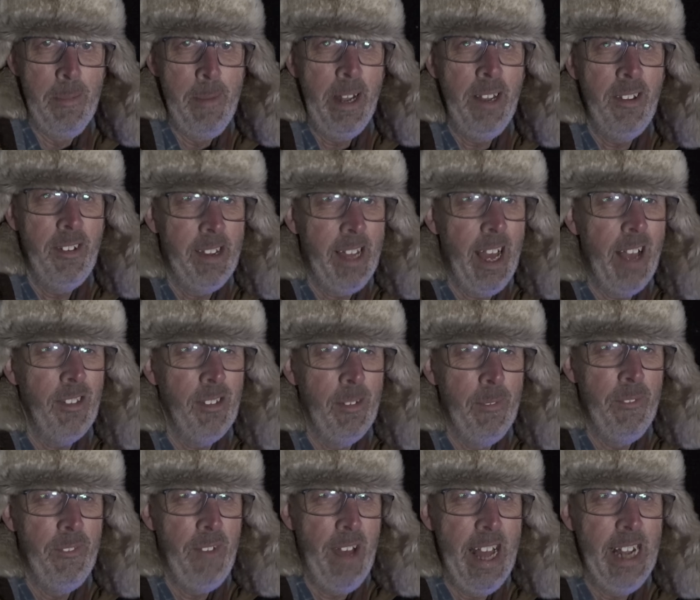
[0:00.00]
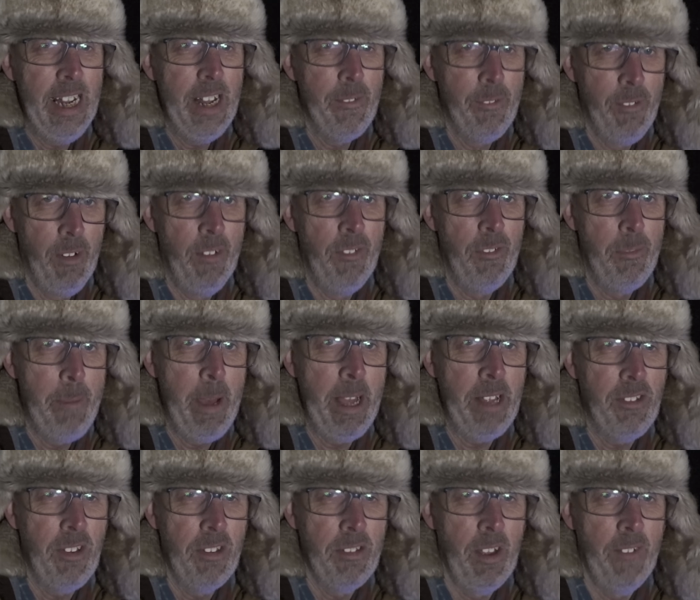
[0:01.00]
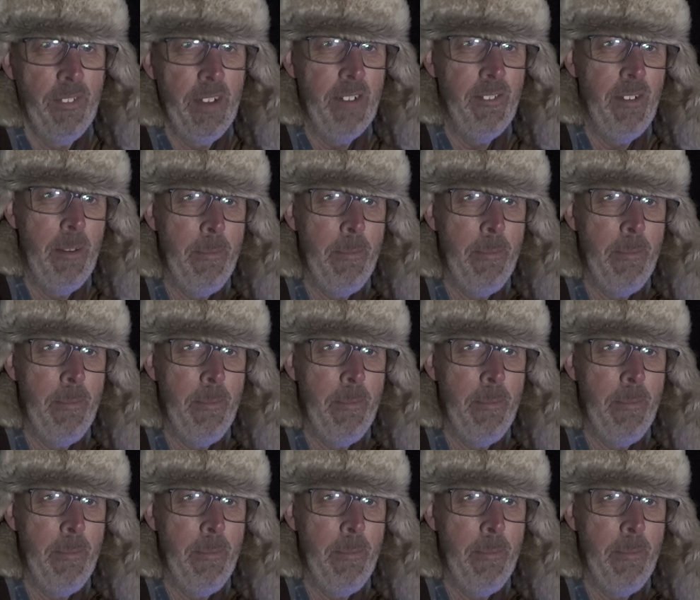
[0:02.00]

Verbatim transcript: I managed to get some fairly rough pictures of it.